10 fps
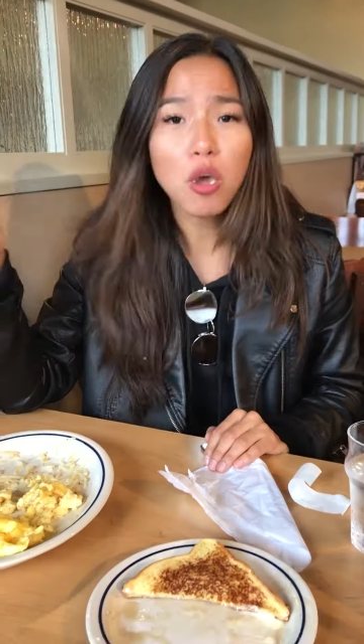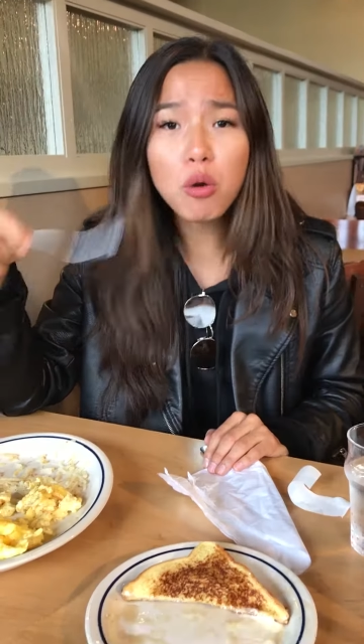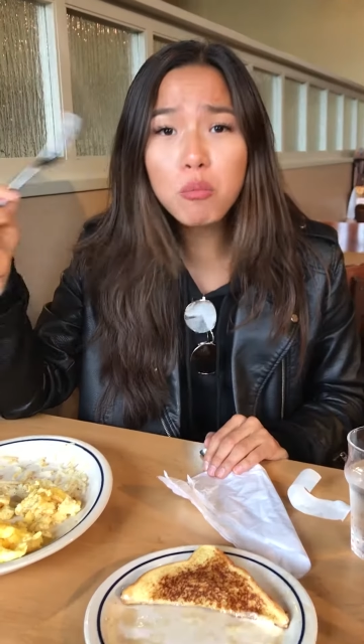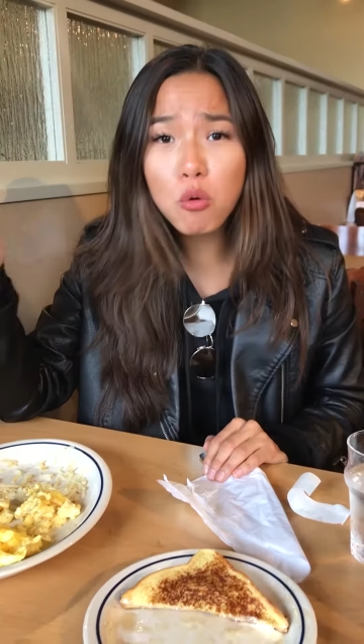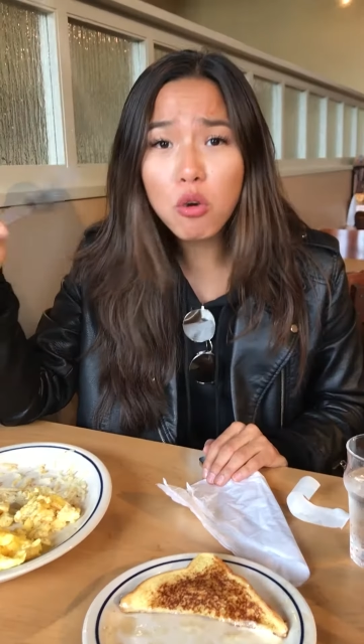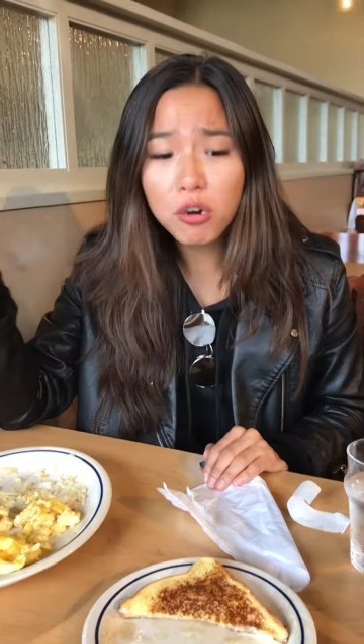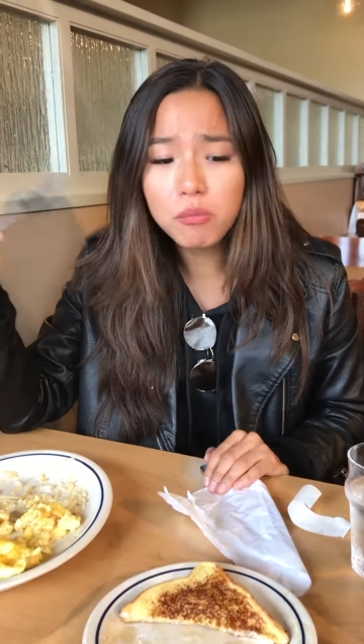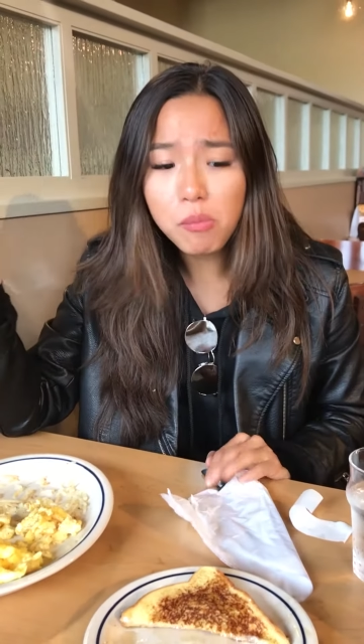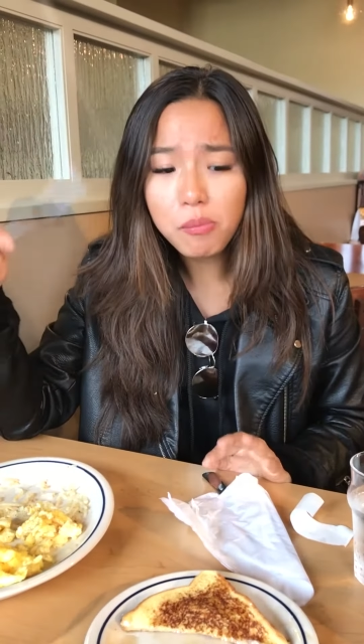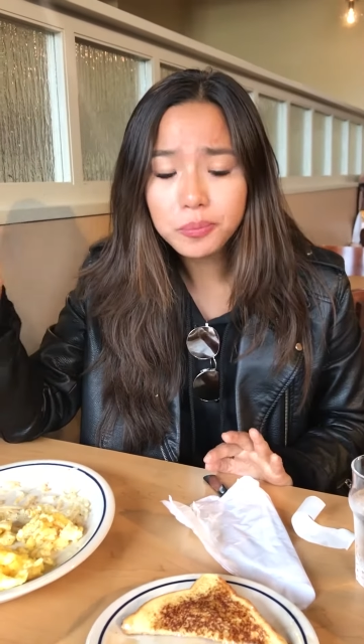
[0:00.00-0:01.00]
I want more.
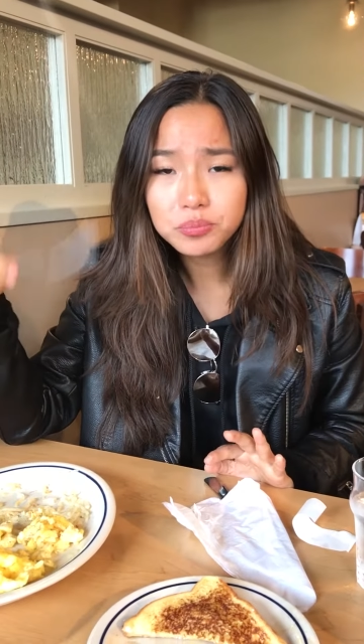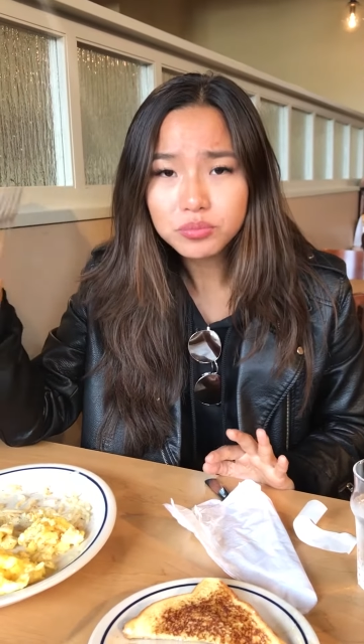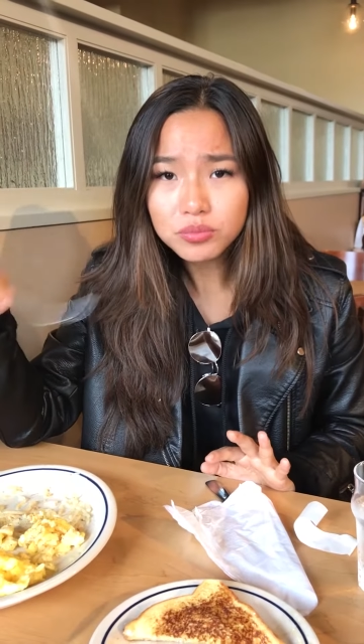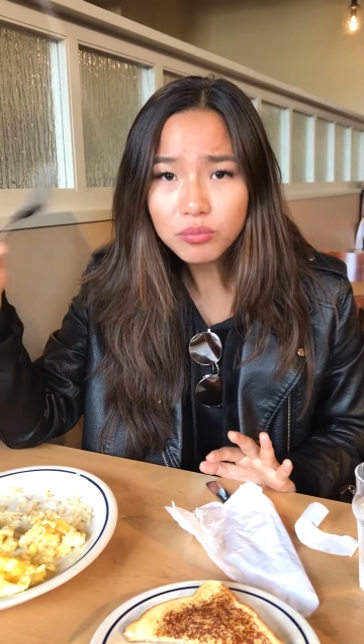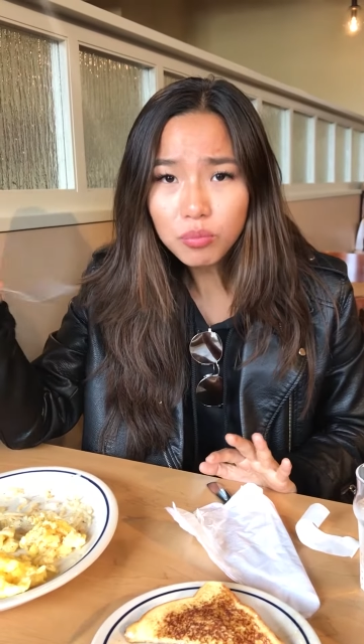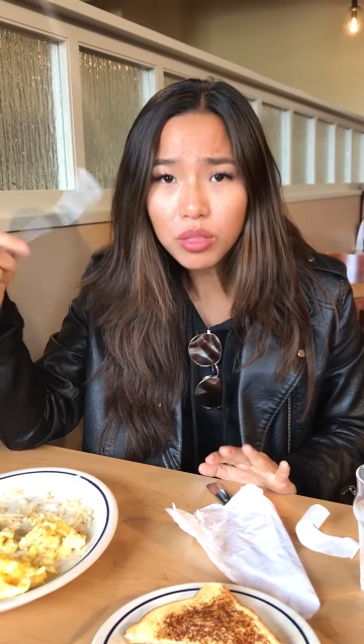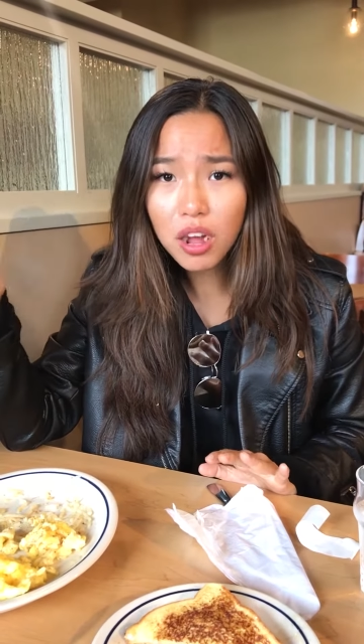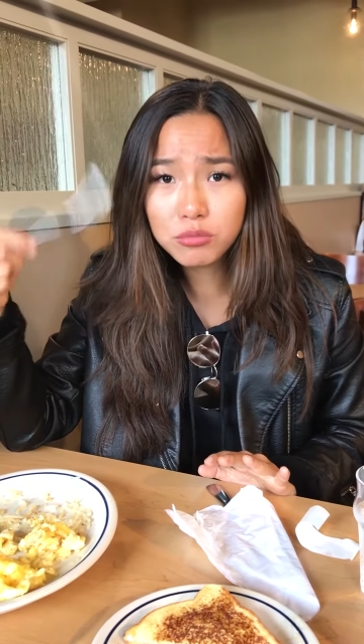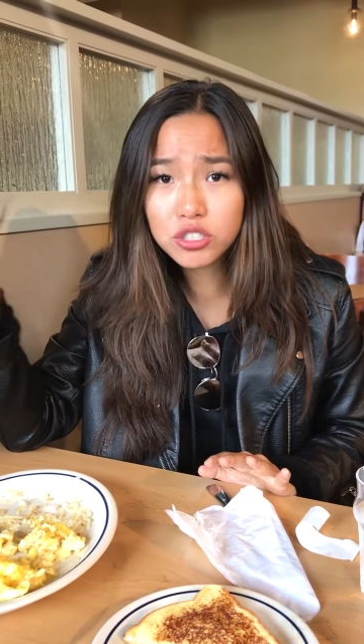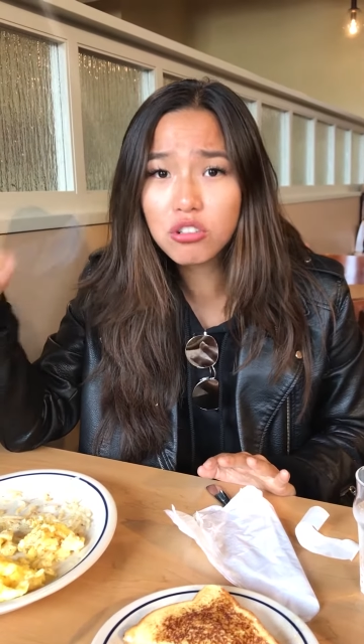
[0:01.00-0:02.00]

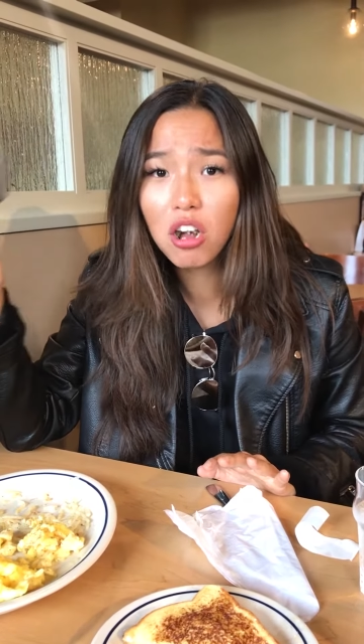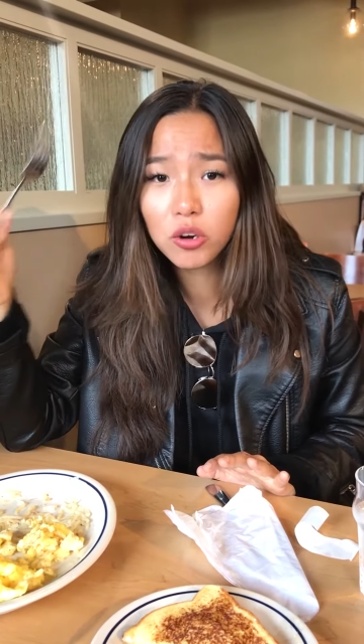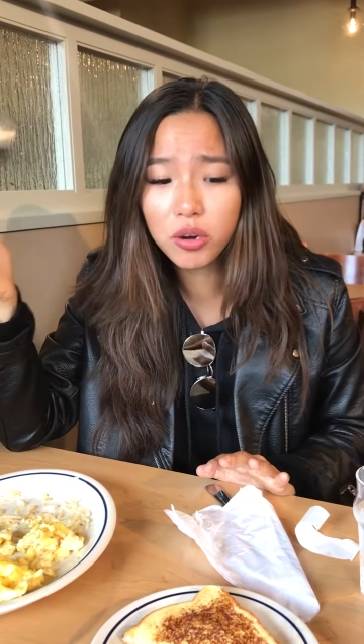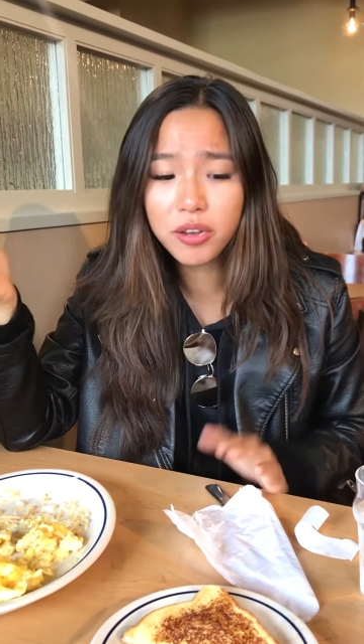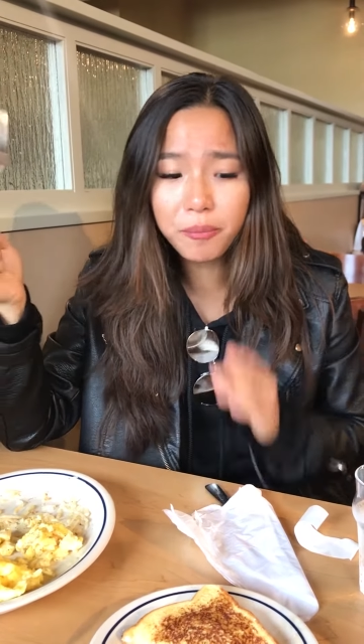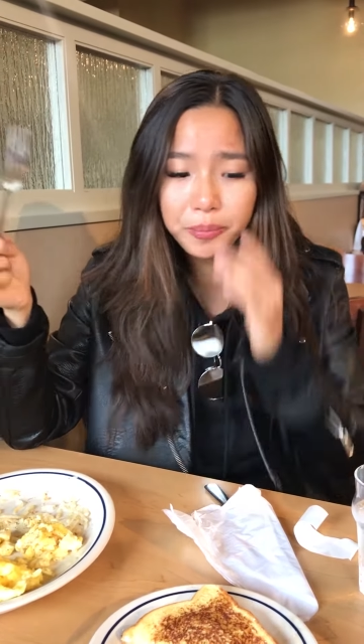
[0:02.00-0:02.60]
I'm still hungry.